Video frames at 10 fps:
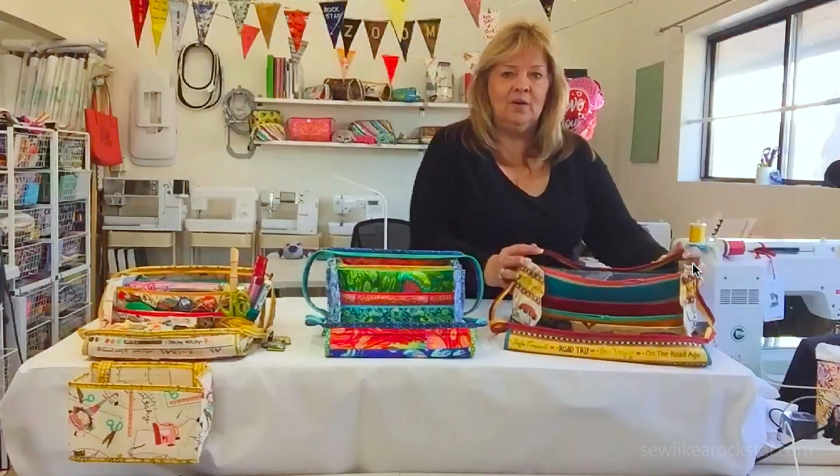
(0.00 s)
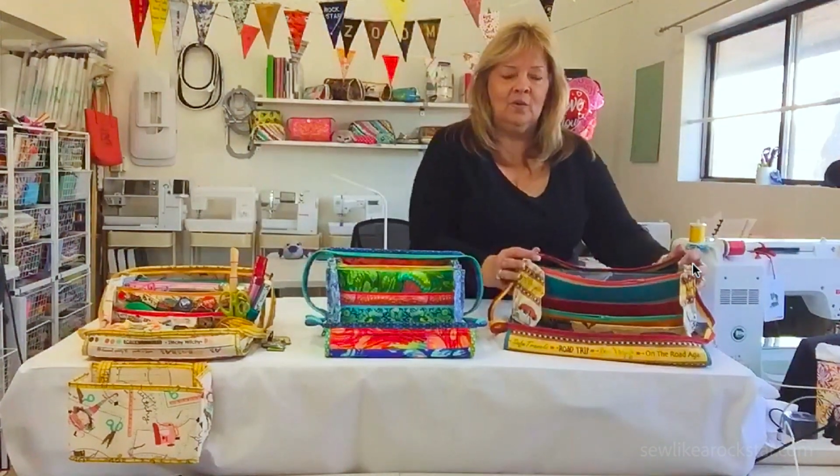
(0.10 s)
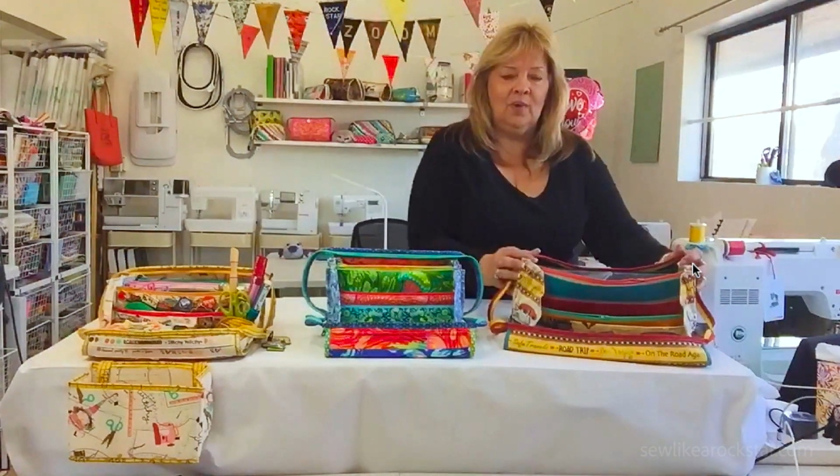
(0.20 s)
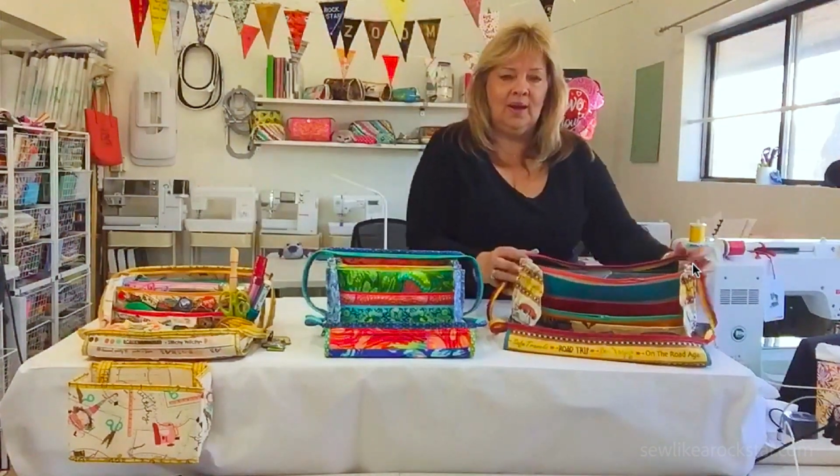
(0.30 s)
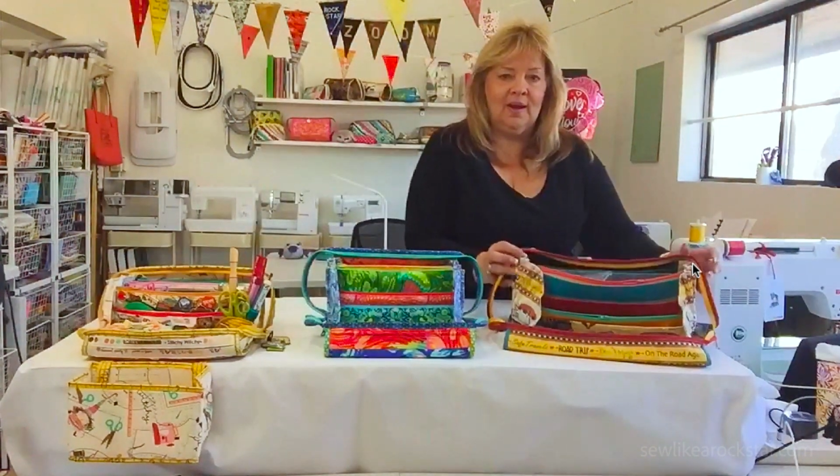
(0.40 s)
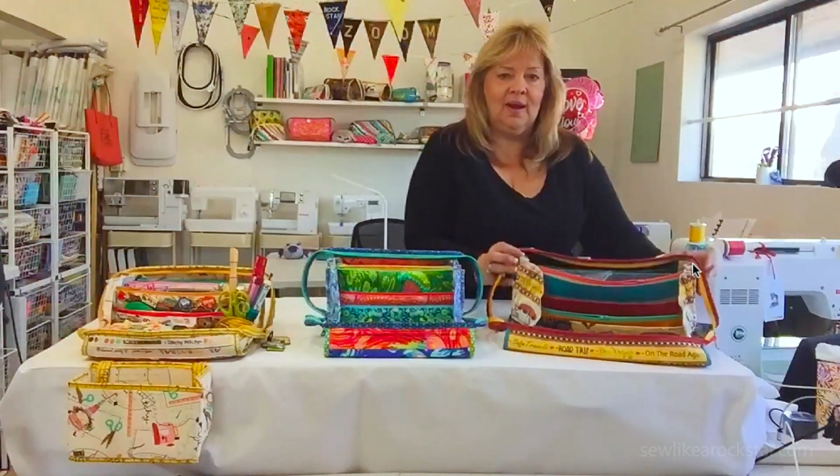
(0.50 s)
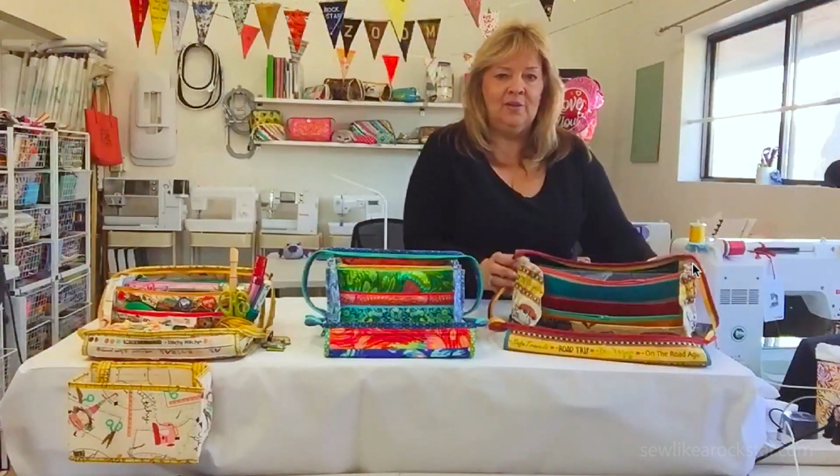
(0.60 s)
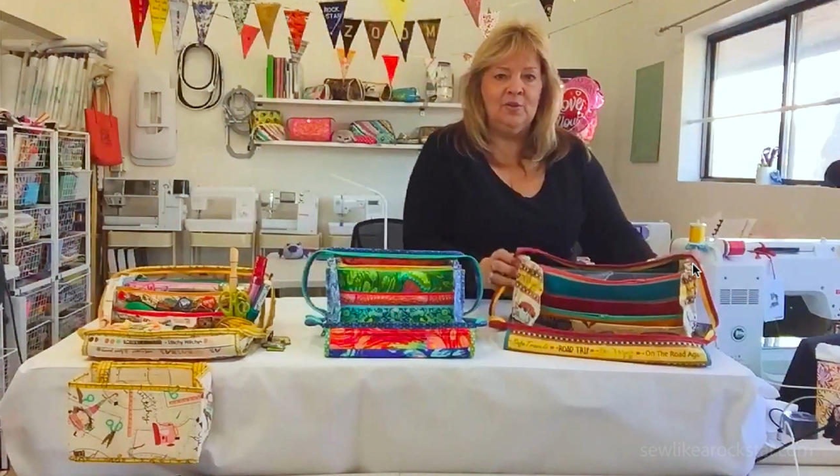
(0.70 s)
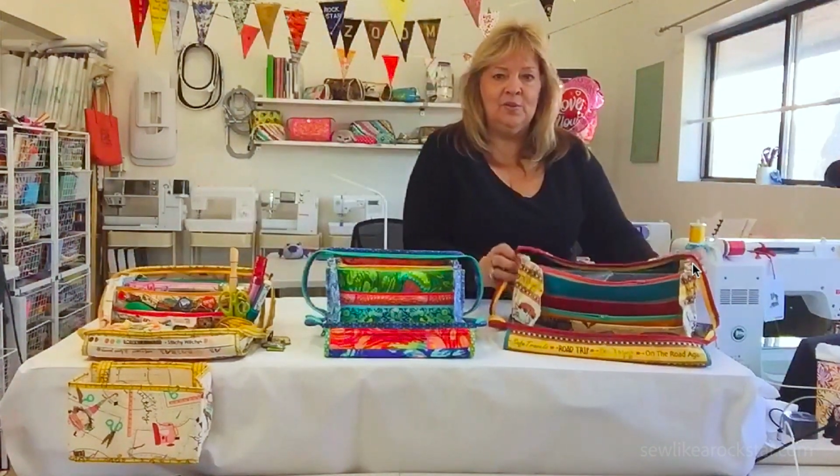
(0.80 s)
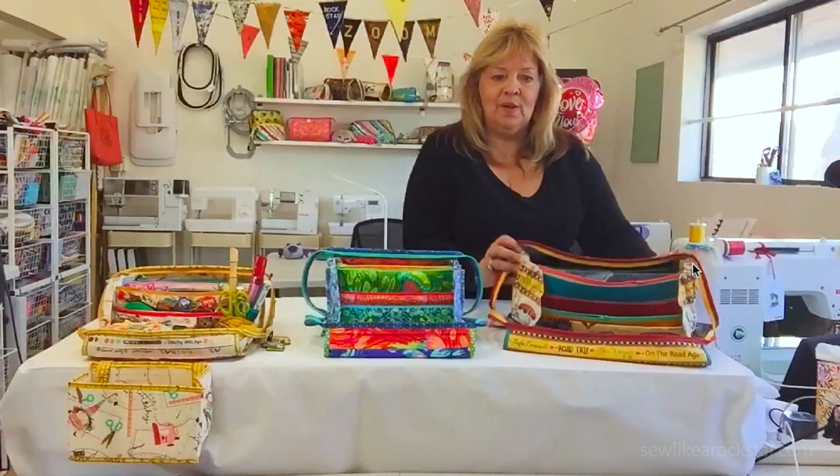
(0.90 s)
quick and
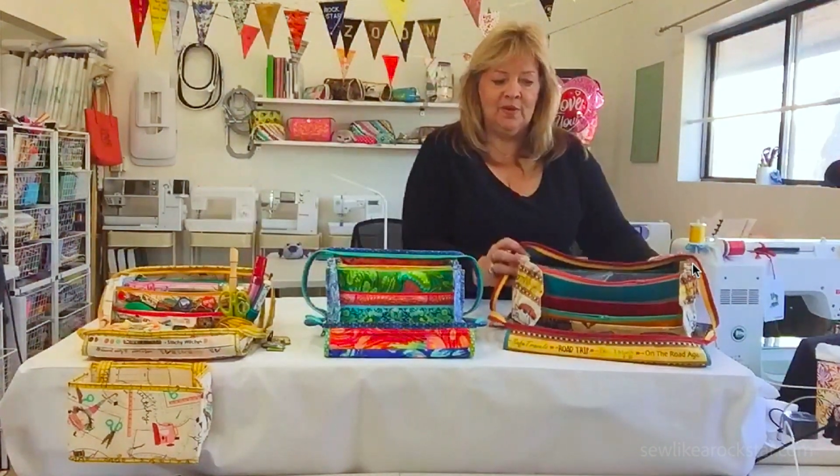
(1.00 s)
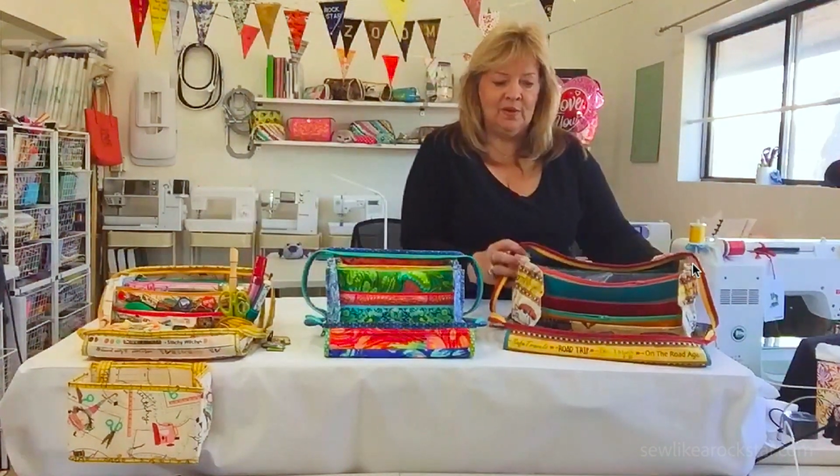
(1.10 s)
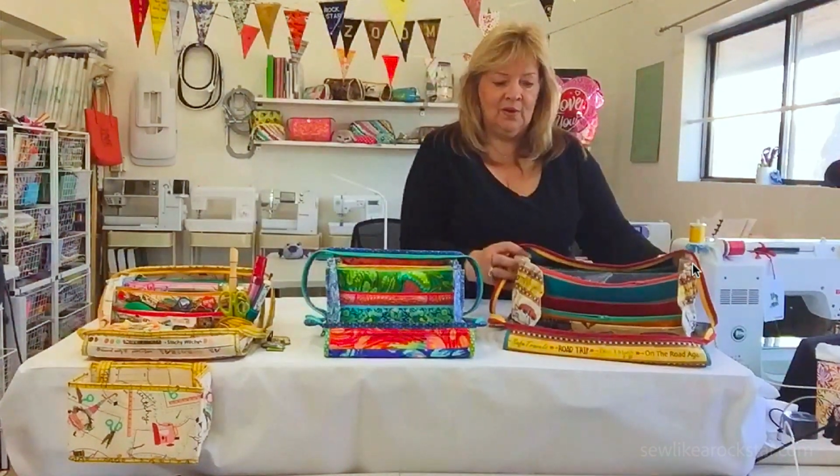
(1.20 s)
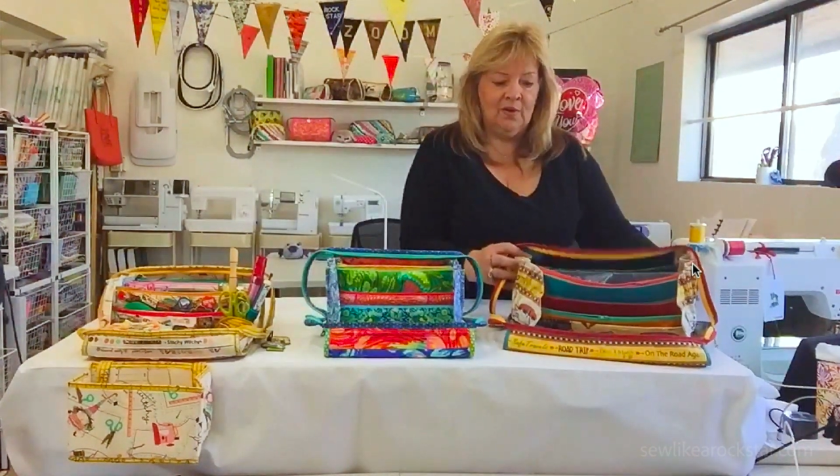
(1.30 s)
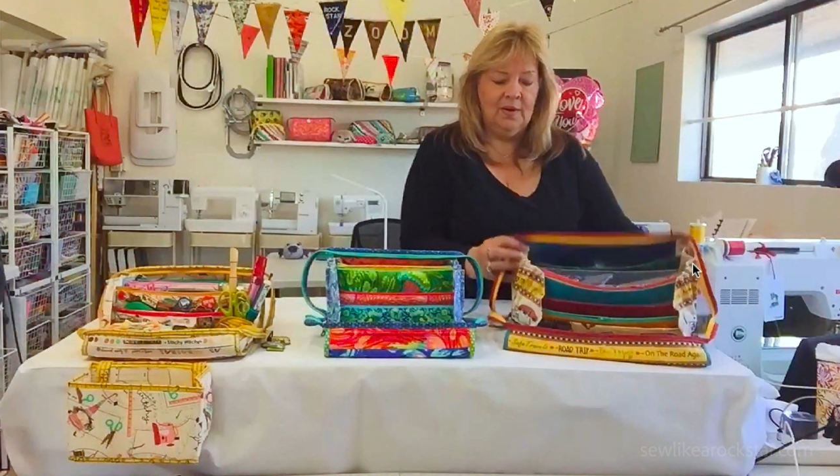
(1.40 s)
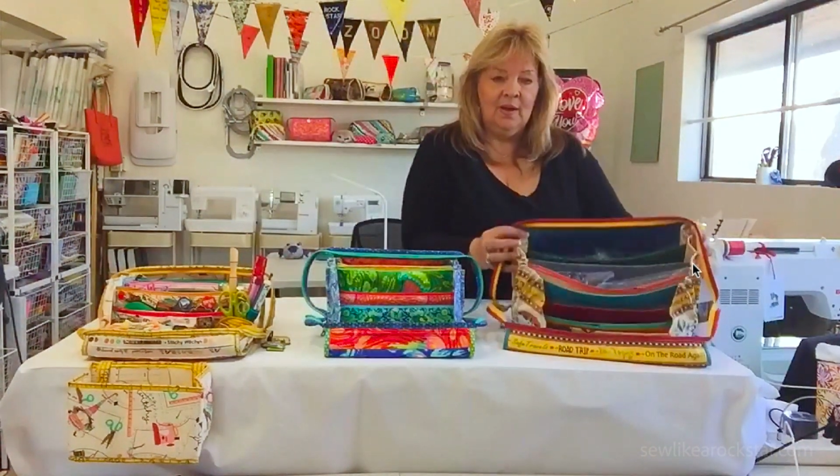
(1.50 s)
do the Mother Lode.